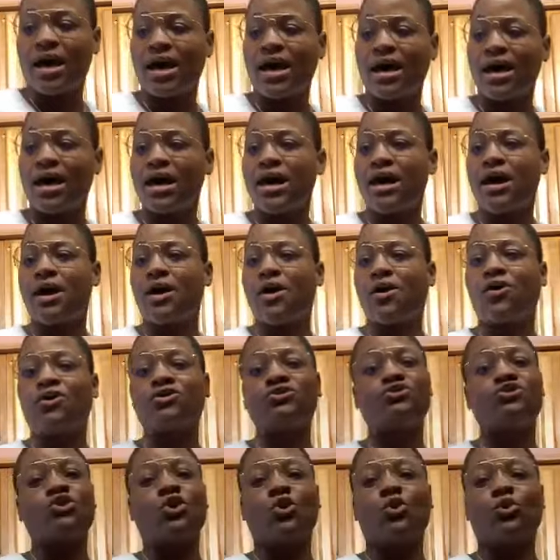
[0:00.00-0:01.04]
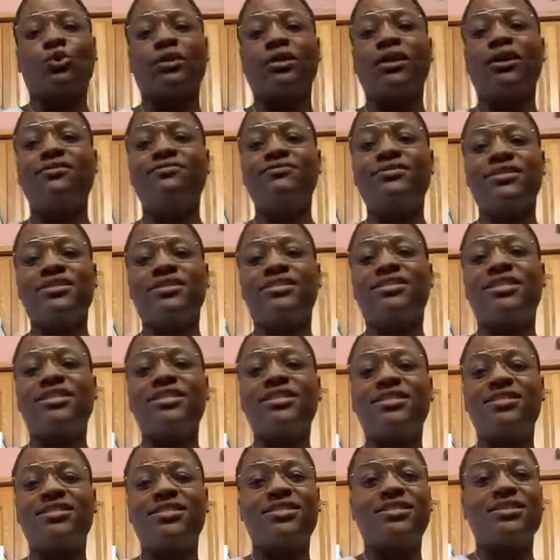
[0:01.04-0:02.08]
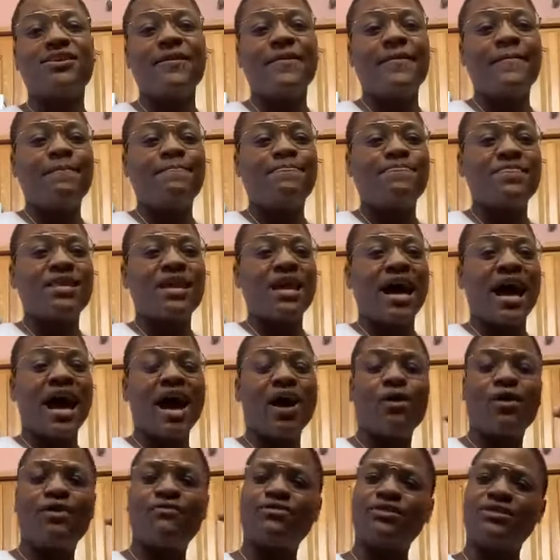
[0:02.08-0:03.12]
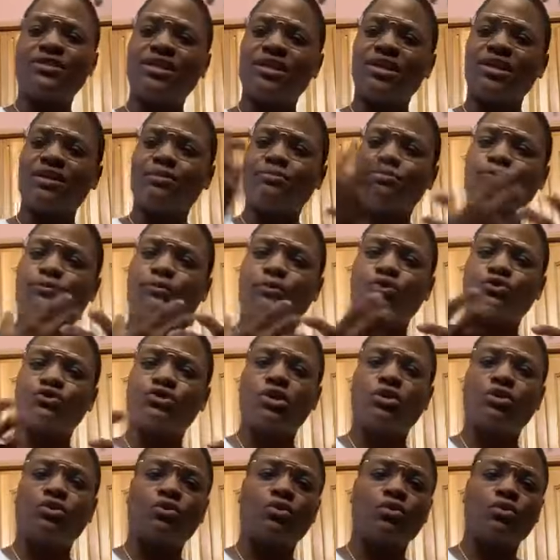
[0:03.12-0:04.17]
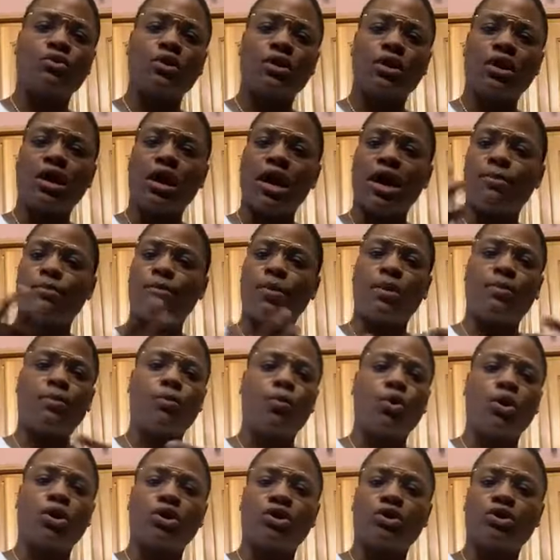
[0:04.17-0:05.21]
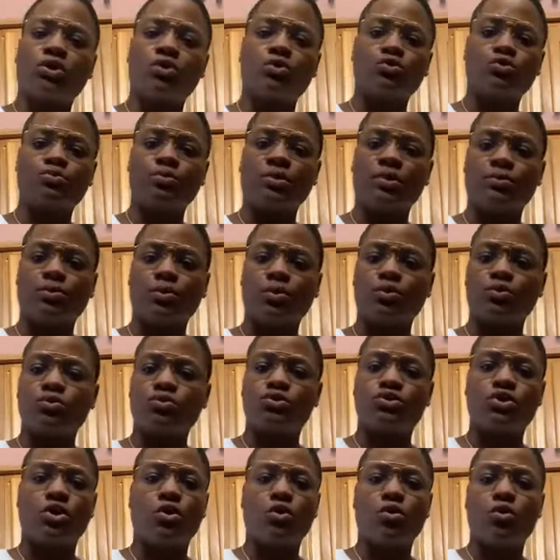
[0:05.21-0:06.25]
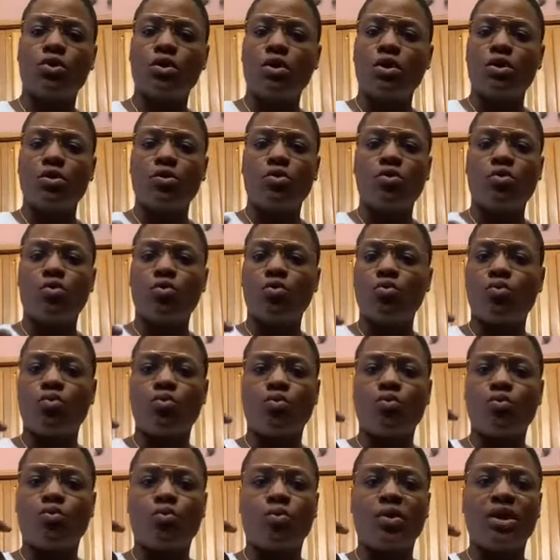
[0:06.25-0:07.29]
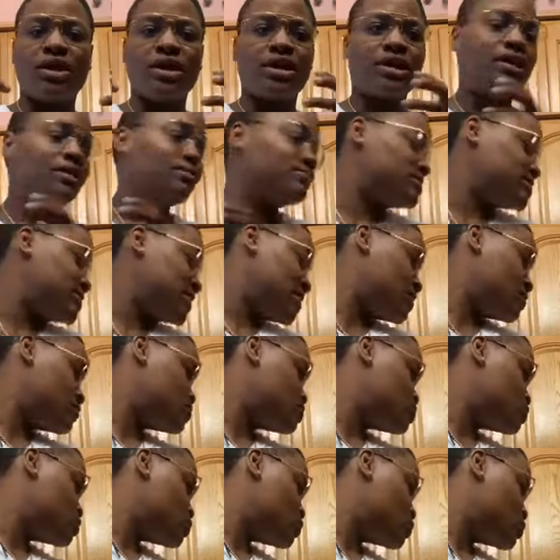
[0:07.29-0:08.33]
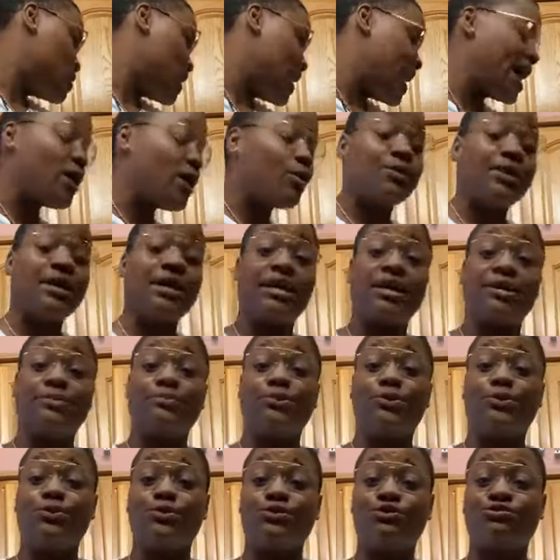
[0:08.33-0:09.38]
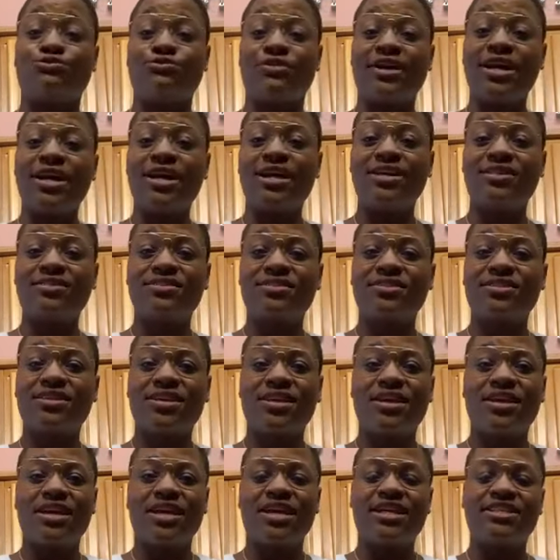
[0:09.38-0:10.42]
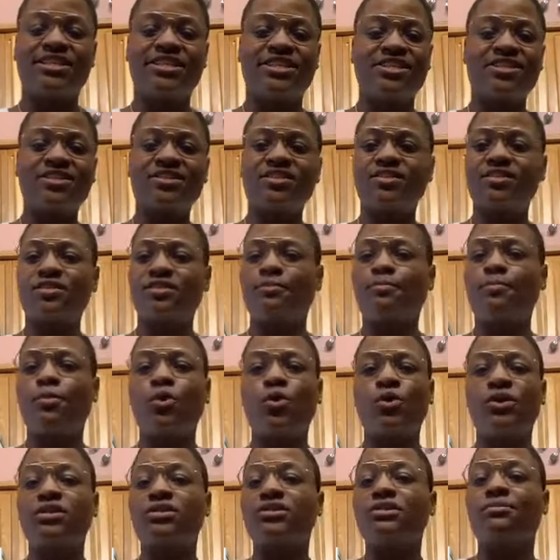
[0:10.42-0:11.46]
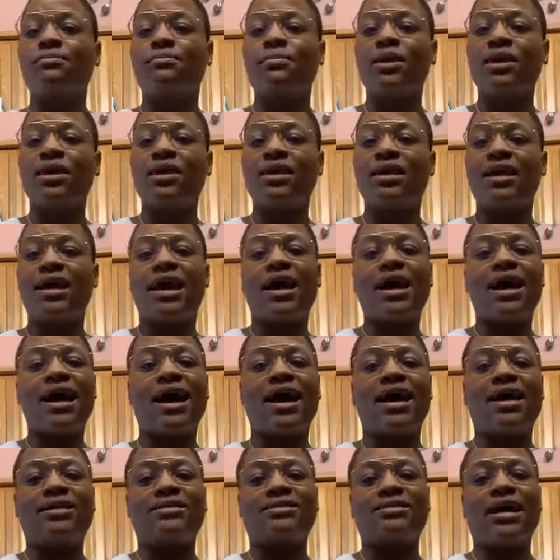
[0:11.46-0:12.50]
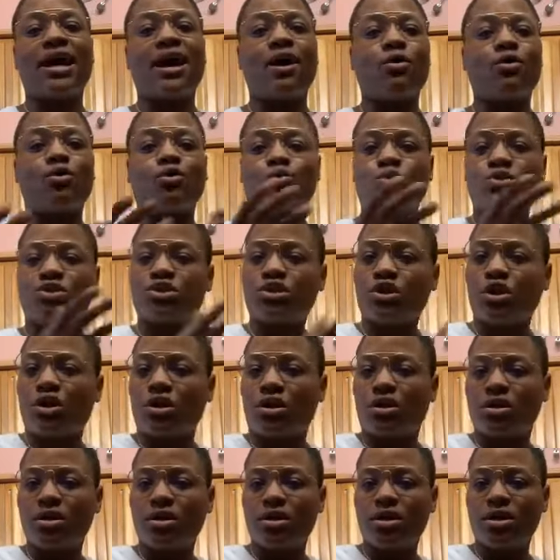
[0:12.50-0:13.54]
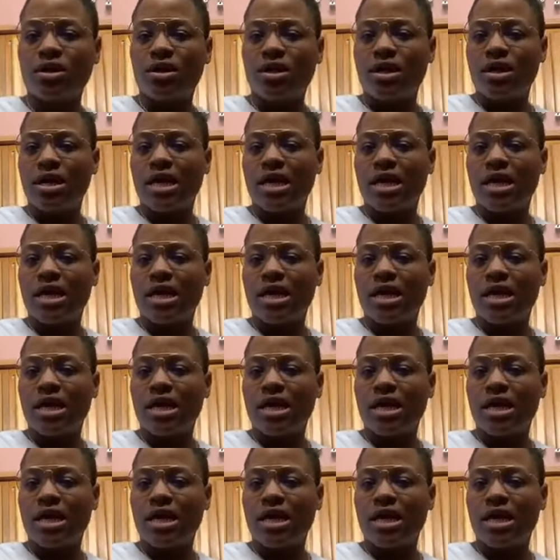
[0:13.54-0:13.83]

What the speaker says: I also love to teach how everything comes full circle. I'm one of those people. So when it comes down to how an animal was raised, it's just as important to me as how it was slaughtered